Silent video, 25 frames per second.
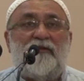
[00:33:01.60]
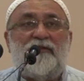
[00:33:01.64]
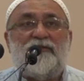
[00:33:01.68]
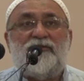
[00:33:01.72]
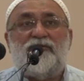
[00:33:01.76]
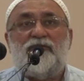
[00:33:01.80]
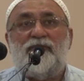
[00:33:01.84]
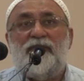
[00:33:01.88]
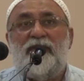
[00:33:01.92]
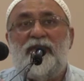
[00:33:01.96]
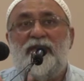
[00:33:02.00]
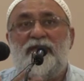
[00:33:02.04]
able
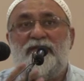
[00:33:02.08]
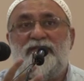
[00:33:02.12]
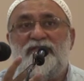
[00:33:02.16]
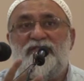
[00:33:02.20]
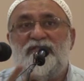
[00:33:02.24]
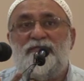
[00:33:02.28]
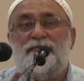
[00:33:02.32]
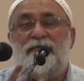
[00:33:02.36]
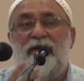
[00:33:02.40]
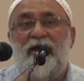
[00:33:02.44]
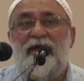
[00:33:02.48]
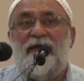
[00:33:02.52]
to be
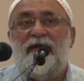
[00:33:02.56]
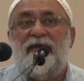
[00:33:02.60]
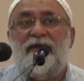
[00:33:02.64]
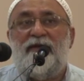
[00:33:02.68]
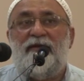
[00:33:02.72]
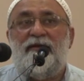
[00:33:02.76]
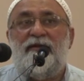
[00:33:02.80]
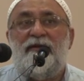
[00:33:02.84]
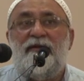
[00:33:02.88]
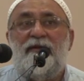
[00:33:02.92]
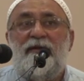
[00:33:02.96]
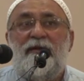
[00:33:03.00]

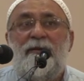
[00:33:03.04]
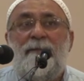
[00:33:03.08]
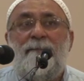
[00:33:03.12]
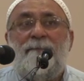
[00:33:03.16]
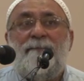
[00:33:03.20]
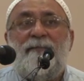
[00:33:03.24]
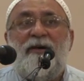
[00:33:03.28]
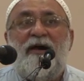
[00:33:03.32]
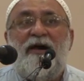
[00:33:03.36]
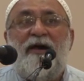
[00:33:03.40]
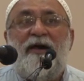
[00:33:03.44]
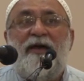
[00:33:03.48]
inspired
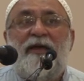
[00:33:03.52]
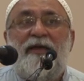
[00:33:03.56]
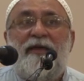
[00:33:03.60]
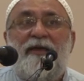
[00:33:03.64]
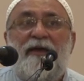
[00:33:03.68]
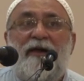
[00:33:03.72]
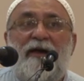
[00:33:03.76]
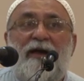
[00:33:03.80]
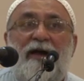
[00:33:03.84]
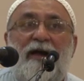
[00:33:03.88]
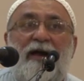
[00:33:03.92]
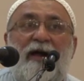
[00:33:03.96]
by
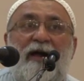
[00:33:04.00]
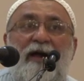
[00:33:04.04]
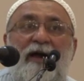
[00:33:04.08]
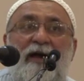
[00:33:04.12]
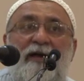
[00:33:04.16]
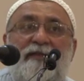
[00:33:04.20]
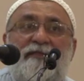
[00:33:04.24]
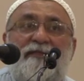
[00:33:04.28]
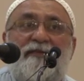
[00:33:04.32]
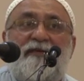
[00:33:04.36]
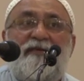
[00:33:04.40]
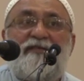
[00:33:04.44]

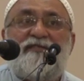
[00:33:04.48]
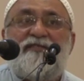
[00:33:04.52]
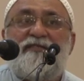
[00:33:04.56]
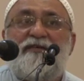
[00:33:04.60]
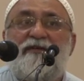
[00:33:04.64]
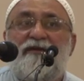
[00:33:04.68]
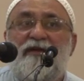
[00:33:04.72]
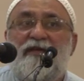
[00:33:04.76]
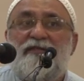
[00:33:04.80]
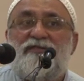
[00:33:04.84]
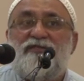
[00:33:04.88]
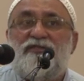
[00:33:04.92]
these
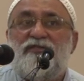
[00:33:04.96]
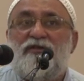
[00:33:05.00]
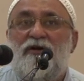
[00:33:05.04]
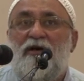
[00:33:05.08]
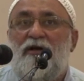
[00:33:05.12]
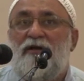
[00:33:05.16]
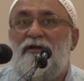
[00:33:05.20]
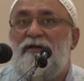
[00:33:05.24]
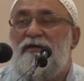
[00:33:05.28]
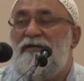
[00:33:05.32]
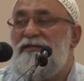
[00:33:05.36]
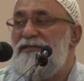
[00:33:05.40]
great
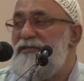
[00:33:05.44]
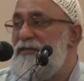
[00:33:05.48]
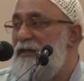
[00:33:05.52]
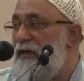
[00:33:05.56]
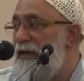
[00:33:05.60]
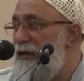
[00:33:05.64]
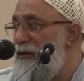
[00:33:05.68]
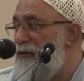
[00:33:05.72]
scholars.